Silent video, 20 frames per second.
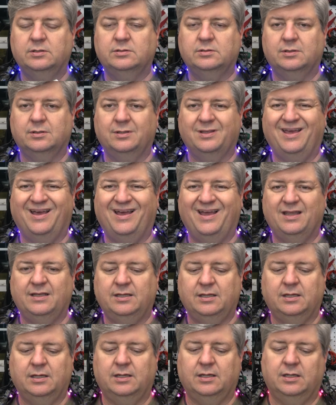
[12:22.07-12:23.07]
So the
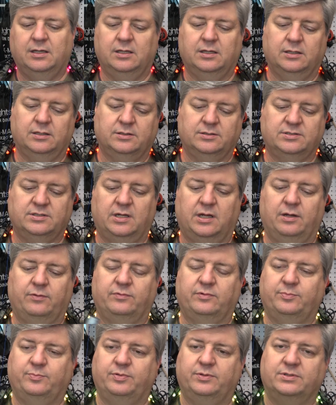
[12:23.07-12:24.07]
idea is I
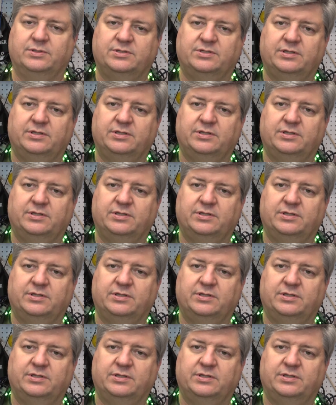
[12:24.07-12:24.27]
will put